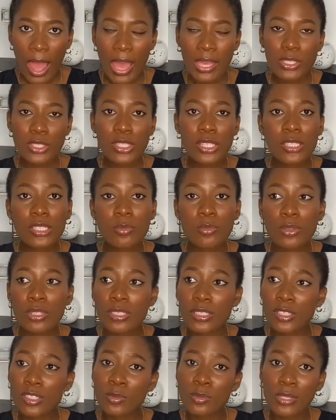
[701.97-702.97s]
I see in the
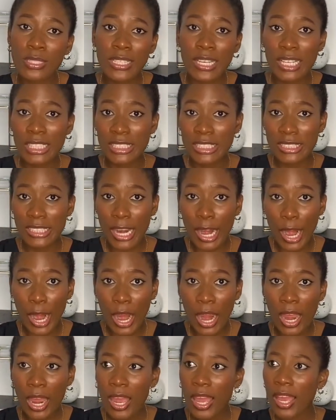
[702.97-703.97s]
morning, good morning, Auntie
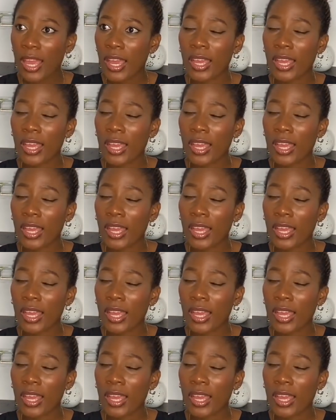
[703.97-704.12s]
Dara.